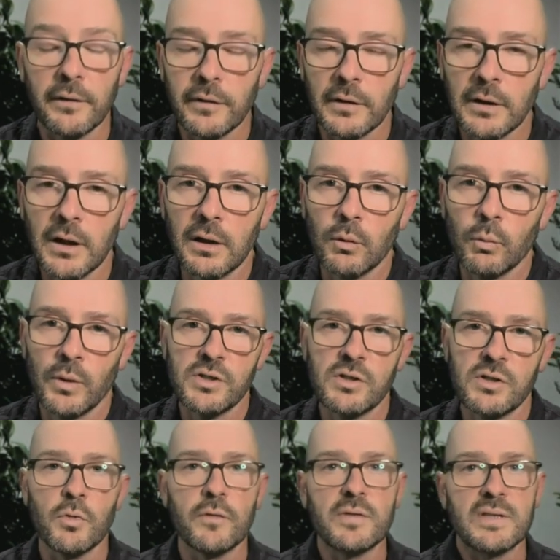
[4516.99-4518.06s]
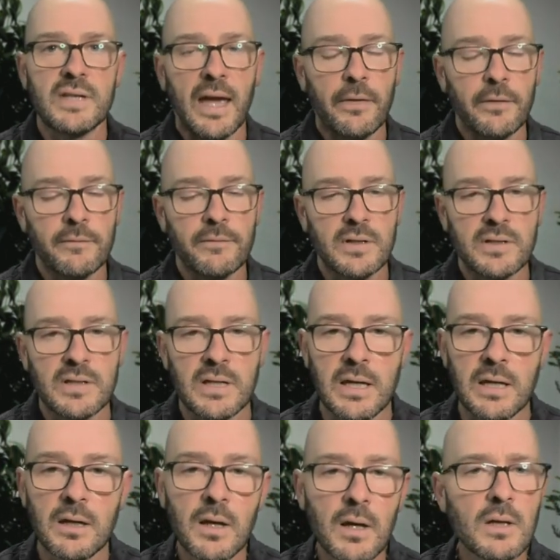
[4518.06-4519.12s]
if you like, or once you move south of the
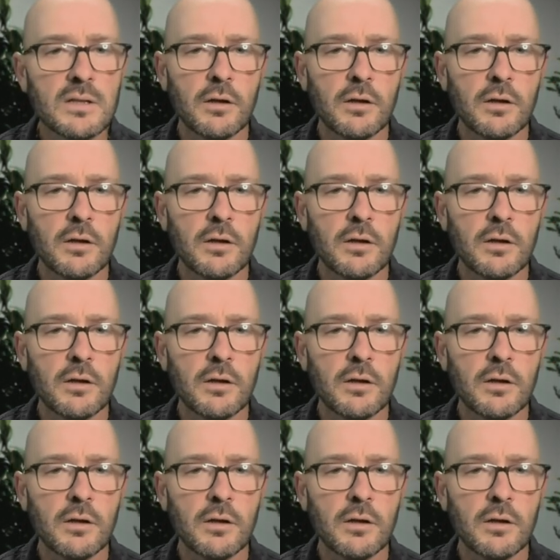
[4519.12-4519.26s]
city.